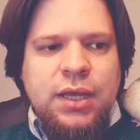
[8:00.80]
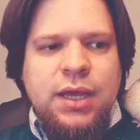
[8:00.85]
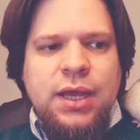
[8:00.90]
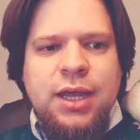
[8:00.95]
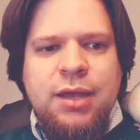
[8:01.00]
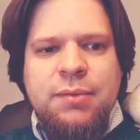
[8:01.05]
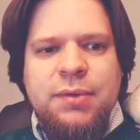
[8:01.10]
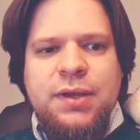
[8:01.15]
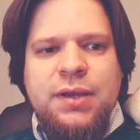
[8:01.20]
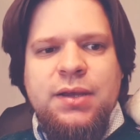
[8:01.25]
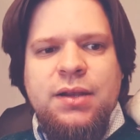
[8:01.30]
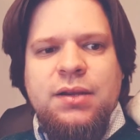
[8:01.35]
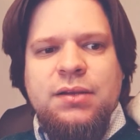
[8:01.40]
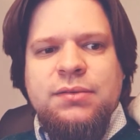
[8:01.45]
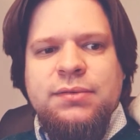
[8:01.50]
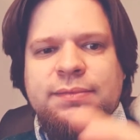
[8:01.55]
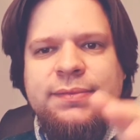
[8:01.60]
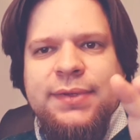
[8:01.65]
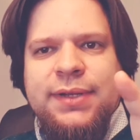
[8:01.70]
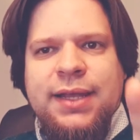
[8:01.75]
I
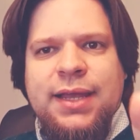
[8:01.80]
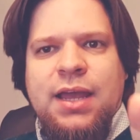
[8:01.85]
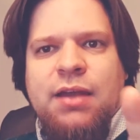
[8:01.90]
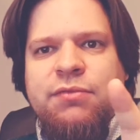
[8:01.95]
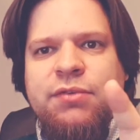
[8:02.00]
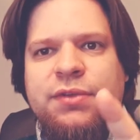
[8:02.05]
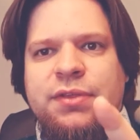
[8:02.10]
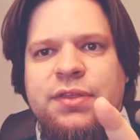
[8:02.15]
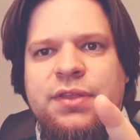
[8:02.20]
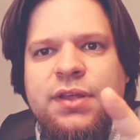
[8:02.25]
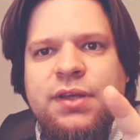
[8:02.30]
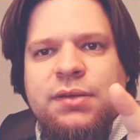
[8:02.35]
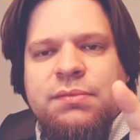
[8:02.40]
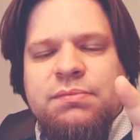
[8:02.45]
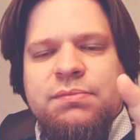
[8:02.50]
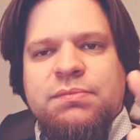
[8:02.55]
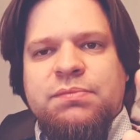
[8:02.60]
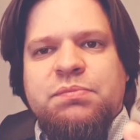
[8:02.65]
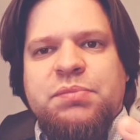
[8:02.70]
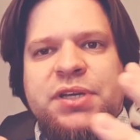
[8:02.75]
mean,
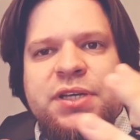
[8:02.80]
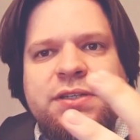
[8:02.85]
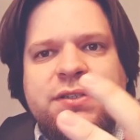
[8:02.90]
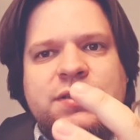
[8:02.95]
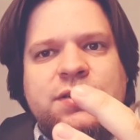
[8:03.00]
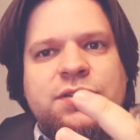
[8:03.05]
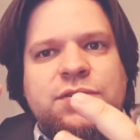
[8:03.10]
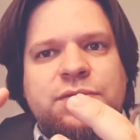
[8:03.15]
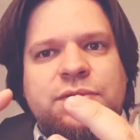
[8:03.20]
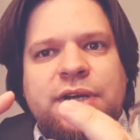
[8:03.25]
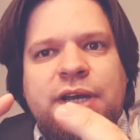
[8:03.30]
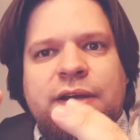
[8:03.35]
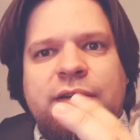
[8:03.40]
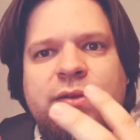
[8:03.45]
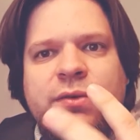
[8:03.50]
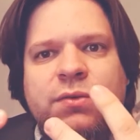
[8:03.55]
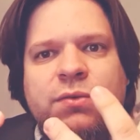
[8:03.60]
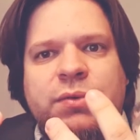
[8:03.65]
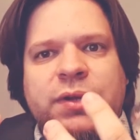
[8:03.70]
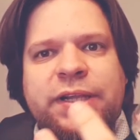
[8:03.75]
everything pieced
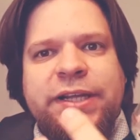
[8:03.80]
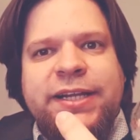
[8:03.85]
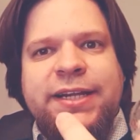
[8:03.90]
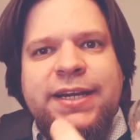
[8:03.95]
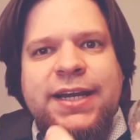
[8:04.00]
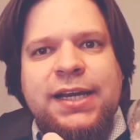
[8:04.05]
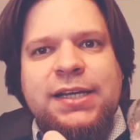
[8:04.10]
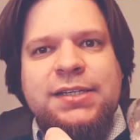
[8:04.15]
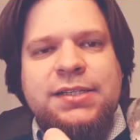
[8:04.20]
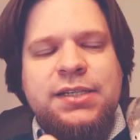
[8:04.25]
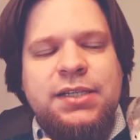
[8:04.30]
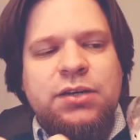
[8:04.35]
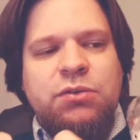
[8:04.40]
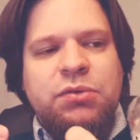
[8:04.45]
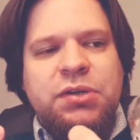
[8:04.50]
together really nicely,